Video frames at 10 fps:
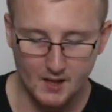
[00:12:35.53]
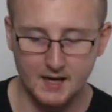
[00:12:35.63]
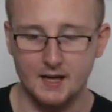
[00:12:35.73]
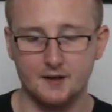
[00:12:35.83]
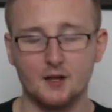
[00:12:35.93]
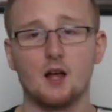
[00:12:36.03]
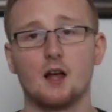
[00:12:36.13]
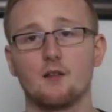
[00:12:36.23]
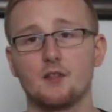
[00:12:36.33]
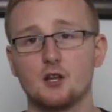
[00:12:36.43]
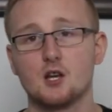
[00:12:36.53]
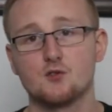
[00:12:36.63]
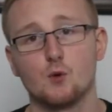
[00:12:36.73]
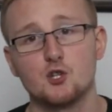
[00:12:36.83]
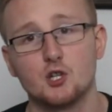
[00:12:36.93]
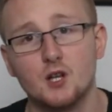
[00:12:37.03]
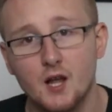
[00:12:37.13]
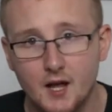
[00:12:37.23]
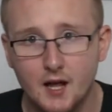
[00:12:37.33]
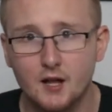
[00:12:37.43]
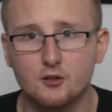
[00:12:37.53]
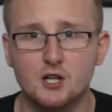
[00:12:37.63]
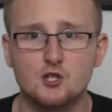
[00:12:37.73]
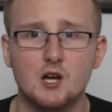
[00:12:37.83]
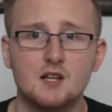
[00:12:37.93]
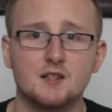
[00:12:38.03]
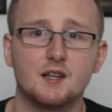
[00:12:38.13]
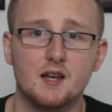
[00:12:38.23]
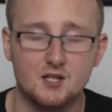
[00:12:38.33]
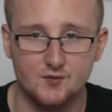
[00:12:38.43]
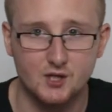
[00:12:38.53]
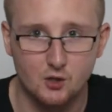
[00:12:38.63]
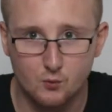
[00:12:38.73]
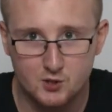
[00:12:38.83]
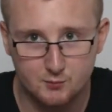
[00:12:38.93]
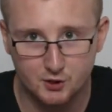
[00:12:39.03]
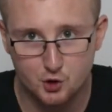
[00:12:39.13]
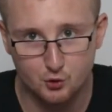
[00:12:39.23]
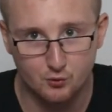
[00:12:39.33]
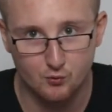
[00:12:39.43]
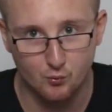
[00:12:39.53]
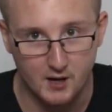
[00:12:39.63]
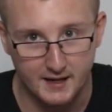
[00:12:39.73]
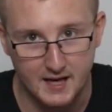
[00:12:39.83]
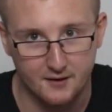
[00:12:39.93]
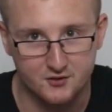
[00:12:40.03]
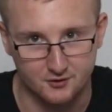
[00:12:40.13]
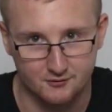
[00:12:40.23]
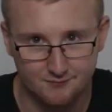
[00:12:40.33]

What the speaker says: And thank you guys for watching, and I'll catch you guys in the next video, which I'm gonna shoot right after.